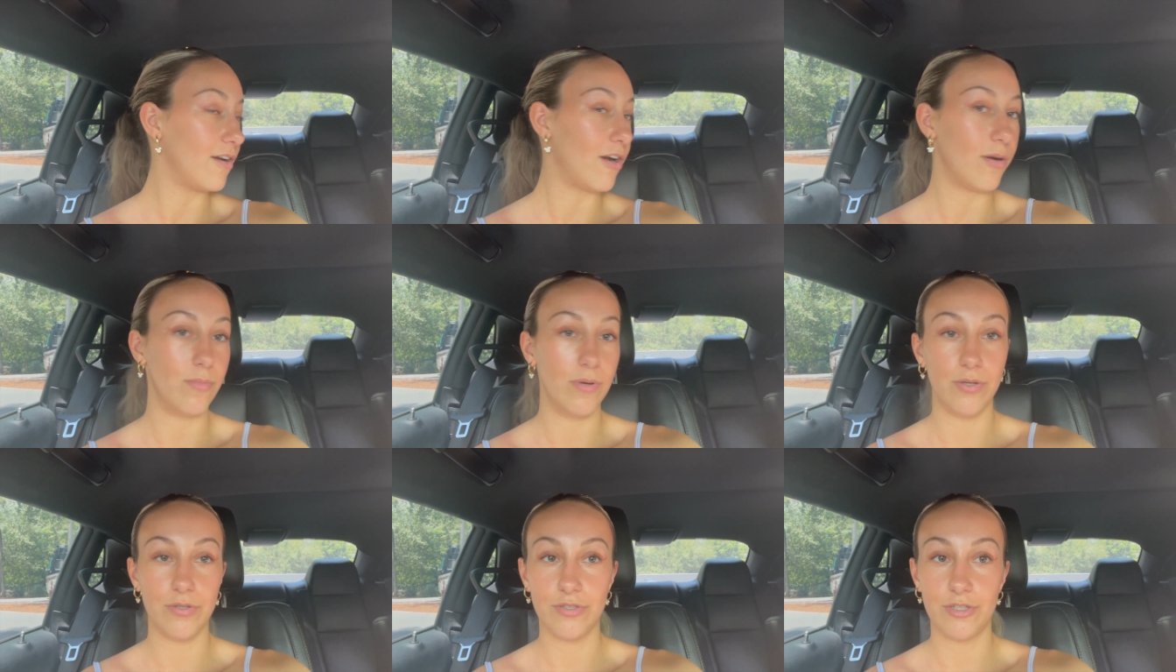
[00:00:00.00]

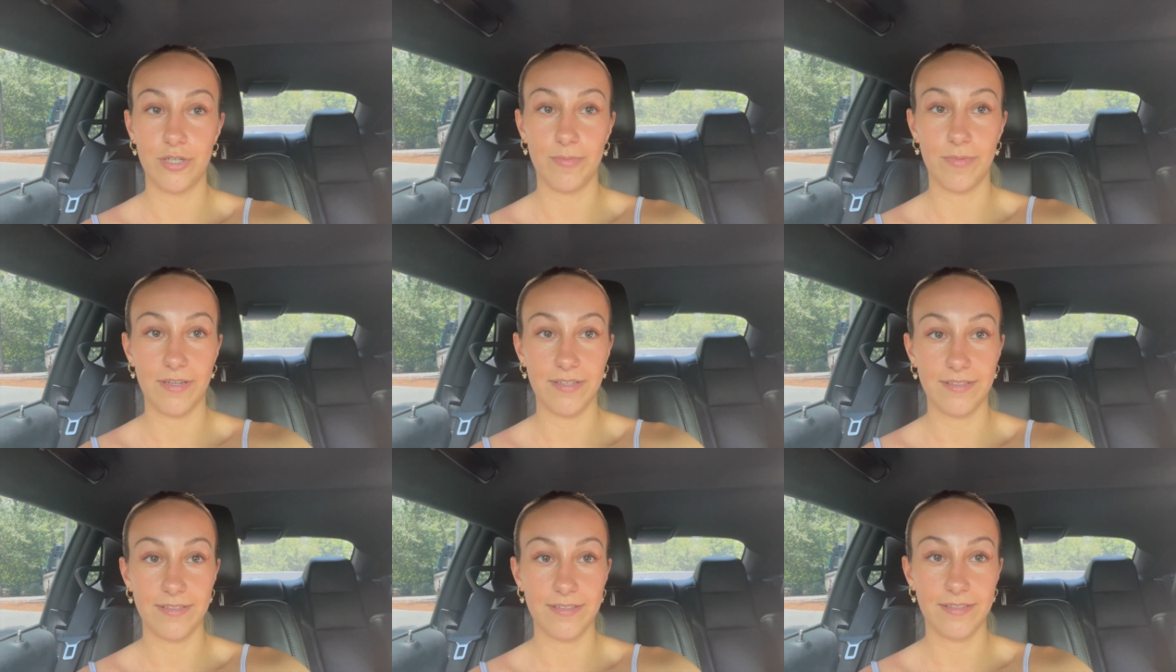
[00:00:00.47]
Almost two
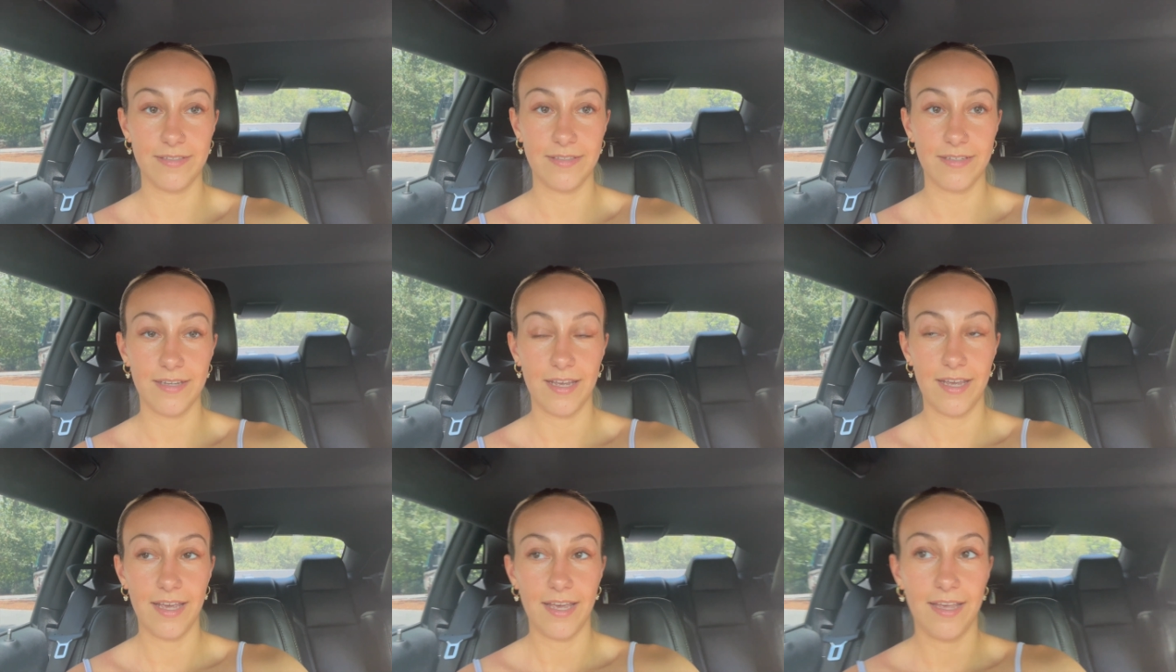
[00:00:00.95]
months.
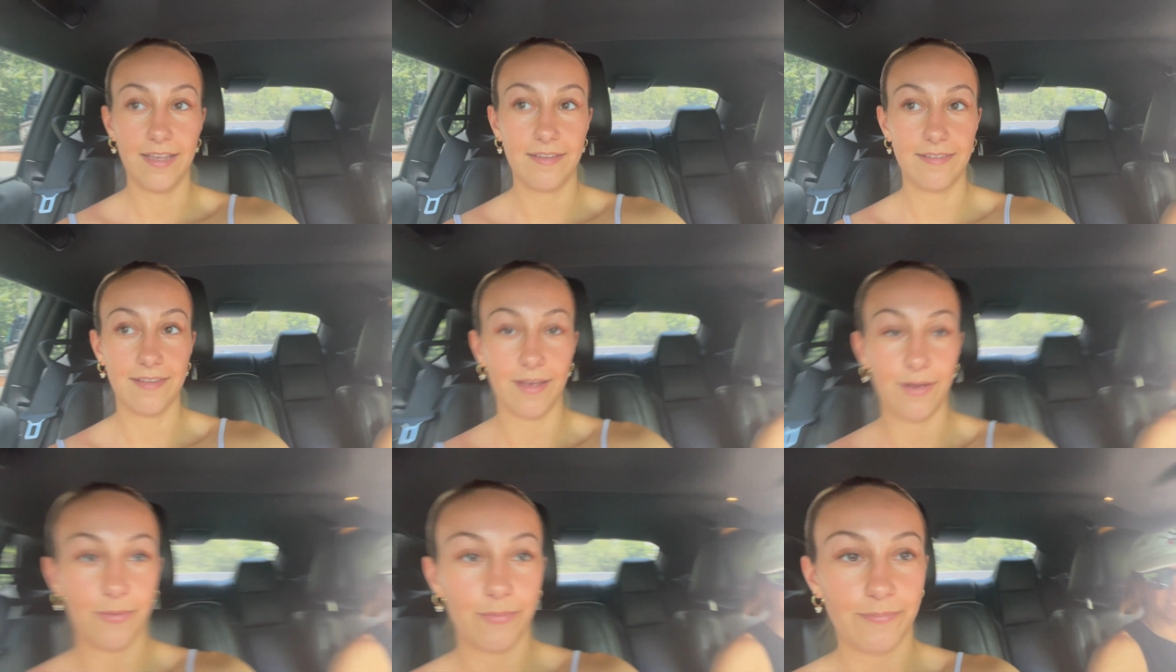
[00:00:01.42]

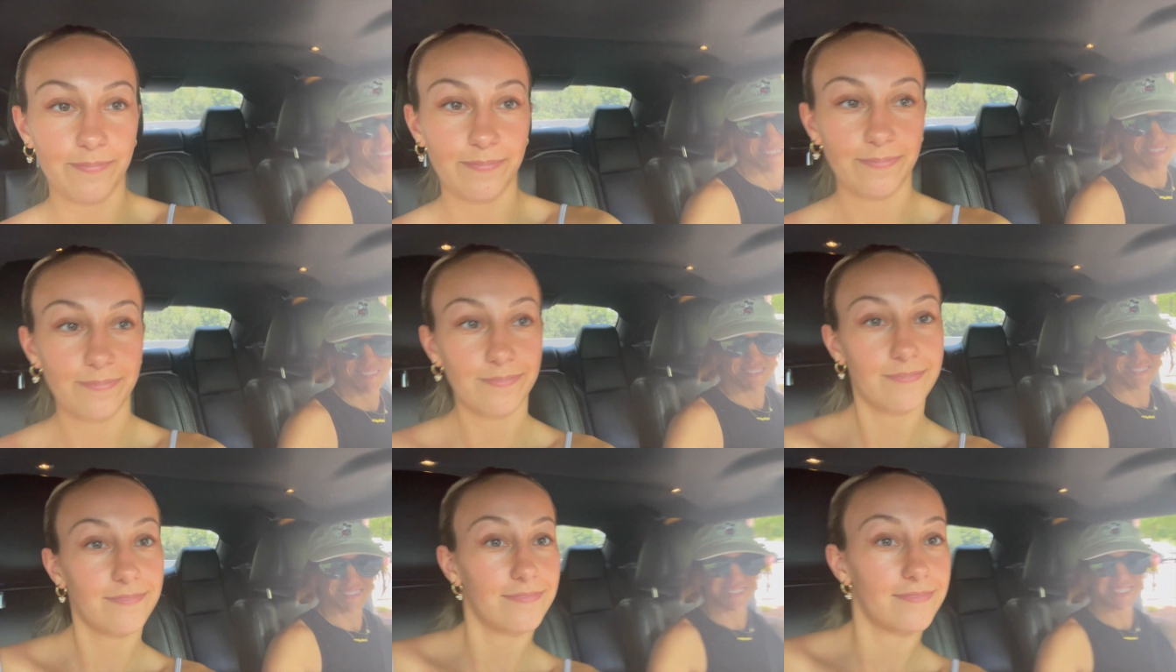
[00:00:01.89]
So
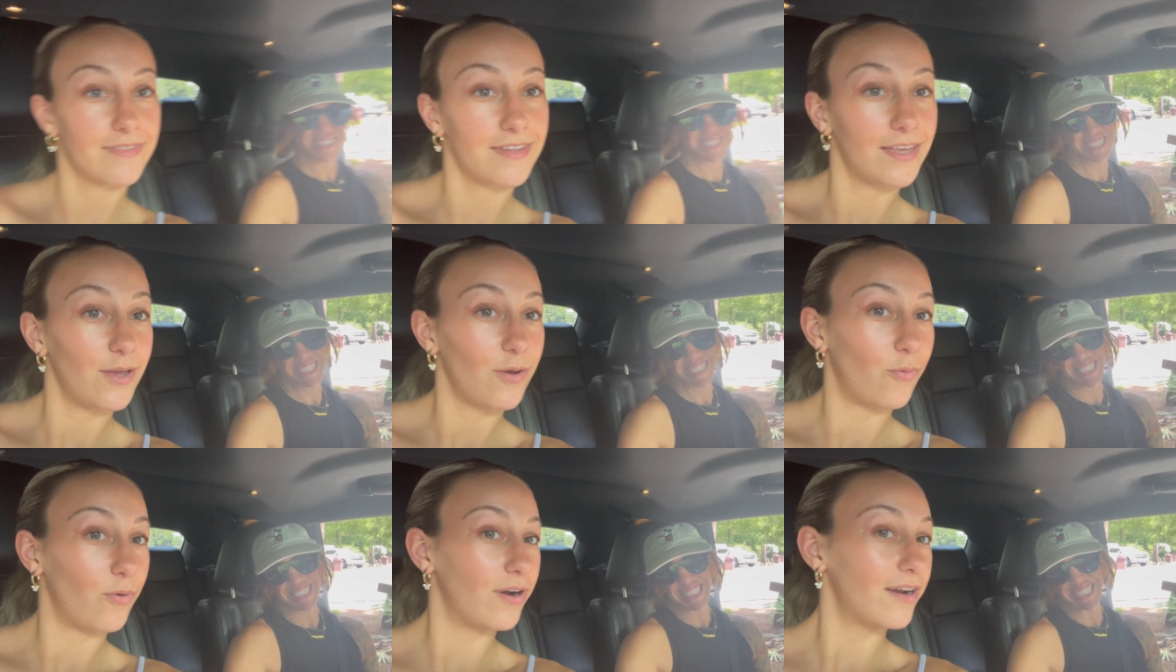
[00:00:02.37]
we're